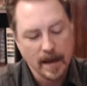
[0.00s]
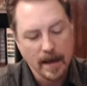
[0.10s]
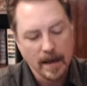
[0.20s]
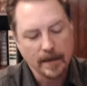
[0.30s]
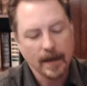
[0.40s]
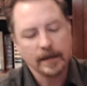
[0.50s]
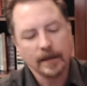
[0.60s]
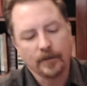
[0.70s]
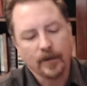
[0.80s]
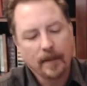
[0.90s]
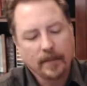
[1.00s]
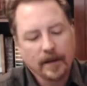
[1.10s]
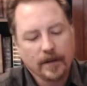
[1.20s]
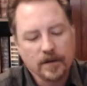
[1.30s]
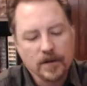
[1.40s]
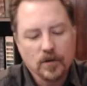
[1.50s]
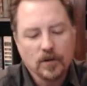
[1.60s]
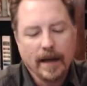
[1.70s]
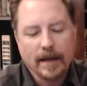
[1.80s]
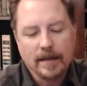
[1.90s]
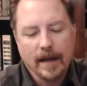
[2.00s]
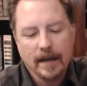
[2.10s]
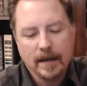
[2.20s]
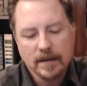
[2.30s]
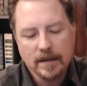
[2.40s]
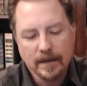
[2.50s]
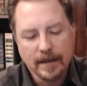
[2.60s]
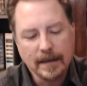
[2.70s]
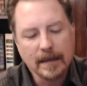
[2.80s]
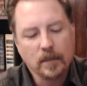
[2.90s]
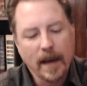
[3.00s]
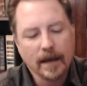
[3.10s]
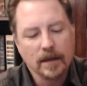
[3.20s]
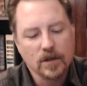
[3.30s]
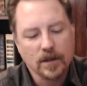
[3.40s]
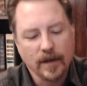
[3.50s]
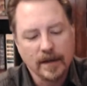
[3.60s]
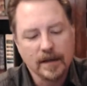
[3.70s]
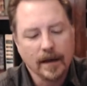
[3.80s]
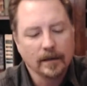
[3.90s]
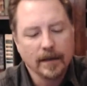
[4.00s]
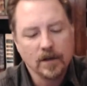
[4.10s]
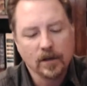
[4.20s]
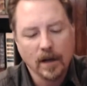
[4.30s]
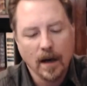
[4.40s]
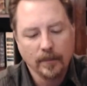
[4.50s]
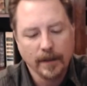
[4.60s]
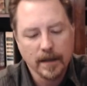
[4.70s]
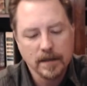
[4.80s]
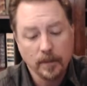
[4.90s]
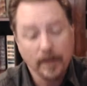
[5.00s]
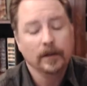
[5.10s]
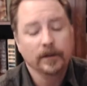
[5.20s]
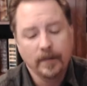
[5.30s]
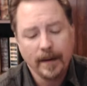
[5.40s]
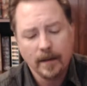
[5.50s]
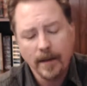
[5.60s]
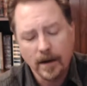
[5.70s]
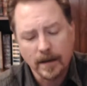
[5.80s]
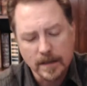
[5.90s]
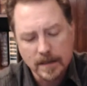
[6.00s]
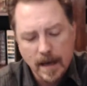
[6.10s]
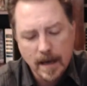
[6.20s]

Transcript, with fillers: The idea of wrapping their social anxieties in the neat package of a psychological complex appealed to many Americans.